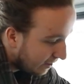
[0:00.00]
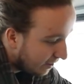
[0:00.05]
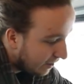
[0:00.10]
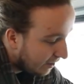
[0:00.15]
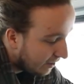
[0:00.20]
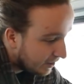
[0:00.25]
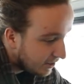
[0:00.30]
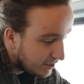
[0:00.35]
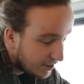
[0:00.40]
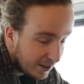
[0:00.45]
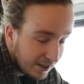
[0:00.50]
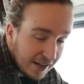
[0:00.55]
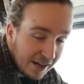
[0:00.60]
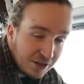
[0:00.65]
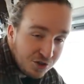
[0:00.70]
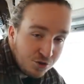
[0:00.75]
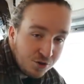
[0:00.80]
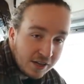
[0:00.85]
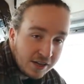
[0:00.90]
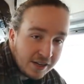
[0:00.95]
it's not
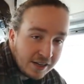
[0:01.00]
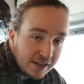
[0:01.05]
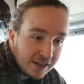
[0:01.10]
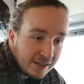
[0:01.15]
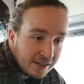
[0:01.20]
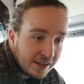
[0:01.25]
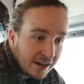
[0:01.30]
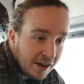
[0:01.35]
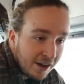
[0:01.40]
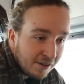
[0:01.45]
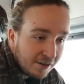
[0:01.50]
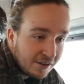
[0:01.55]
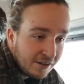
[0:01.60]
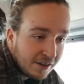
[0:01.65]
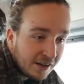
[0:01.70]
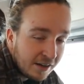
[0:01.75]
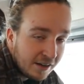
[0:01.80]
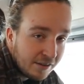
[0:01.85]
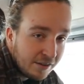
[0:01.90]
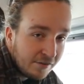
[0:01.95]
that tricky to get down.
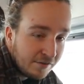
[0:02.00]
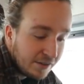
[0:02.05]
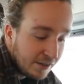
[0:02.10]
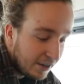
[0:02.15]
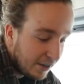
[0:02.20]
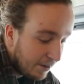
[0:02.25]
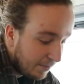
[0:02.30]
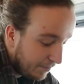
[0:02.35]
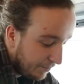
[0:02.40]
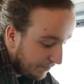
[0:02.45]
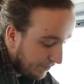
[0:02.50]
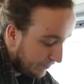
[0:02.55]
Kind of lift it up,